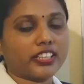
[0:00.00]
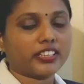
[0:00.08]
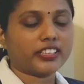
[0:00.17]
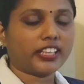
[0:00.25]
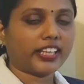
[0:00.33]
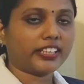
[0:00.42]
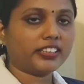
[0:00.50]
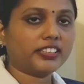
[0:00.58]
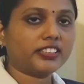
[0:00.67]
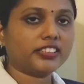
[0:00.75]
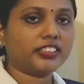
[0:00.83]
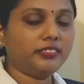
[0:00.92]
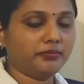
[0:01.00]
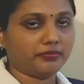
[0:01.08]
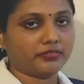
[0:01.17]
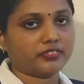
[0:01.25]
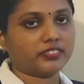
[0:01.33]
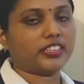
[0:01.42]
The nth term,
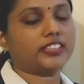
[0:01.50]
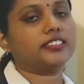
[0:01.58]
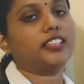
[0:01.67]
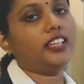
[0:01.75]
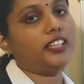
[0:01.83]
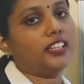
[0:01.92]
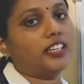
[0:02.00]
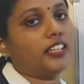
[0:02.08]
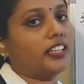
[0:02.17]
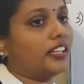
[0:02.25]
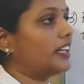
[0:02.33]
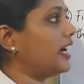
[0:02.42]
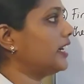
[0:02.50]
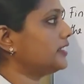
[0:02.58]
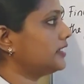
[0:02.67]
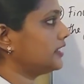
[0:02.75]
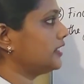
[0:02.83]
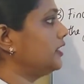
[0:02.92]
that is the last
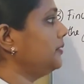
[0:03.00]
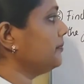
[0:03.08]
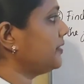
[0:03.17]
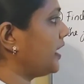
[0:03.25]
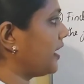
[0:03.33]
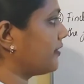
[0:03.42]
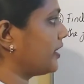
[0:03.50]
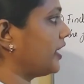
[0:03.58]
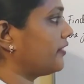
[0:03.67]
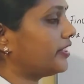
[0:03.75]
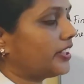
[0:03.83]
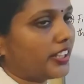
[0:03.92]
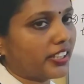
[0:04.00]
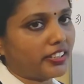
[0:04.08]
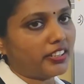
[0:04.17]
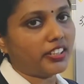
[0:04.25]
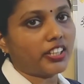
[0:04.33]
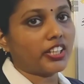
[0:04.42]
term they have given
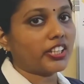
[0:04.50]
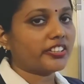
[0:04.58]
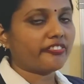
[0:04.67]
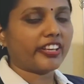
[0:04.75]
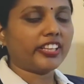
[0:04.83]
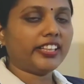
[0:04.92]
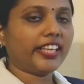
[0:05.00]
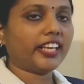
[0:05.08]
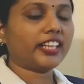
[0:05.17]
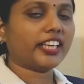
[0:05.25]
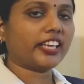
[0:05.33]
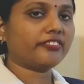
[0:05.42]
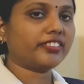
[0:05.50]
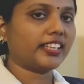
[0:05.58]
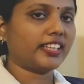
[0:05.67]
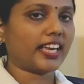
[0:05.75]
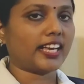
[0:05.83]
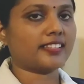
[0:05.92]
here. When they give the
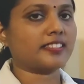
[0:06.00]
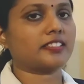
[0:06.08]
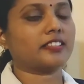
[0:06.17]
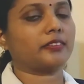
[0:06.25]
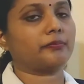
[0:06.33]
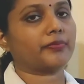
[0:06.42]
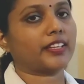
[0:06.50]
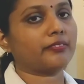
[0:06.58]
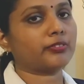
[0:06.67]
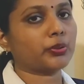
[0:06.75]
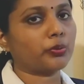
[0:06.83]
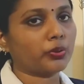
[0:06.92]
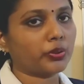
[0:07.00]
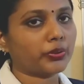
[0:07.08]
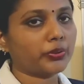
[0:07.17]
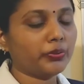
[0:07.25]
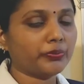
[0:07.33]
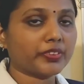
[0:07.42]
last term, I've told
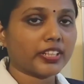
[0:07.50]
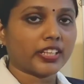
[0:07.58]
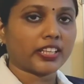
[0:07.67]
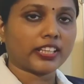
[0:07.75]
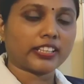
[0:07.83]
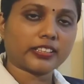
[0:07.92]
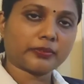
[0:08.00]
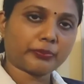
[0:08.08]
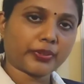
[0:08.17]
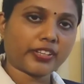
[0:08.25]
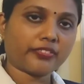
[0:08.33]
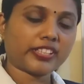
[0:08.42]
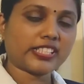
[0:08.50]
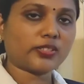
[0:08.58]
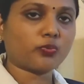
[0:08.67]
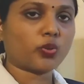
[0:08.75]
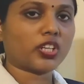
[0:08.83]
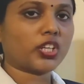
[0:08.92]
you in the previous
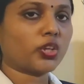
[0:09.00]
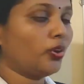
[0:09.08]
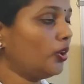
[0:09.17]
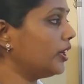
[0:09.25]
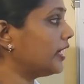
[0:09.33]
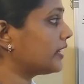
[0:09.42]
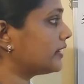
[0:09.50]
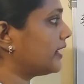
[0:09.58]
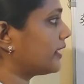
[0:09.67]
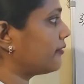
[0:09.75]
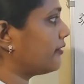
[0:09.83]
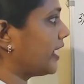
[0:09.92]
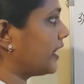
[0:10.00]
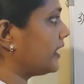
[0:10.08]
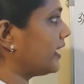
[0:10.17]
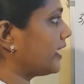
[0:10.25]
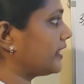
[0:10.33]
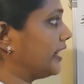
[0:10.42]
video that when
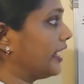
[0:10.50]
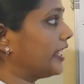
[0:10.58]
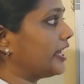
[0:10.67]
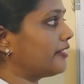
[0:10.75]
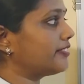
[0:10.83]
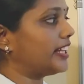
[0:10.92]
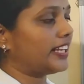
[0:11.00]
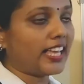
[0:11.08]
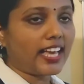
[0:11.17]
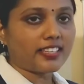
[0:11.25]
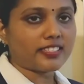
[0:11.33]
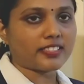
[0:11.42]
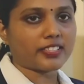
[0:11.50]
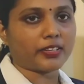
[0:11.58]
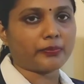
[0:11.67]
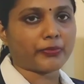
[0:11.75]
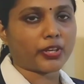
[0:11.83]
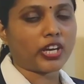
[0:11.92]
they give the last
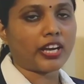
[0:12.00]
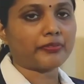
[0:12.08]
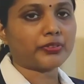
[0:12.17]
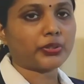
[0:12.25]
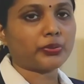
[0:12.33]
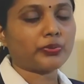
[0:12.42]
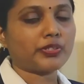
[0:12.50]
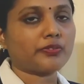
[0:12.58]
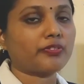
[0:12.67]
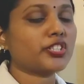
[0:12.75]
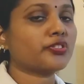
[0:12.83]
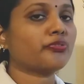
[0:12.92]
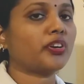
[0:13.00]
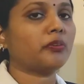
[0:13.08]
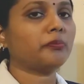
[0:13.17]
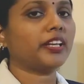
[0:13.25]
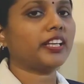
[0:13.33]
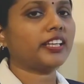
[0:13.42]
term, you have to use which
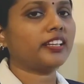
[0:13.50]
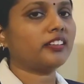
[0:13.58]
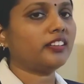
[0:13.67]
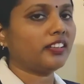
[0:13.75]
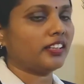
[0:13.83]
formula here?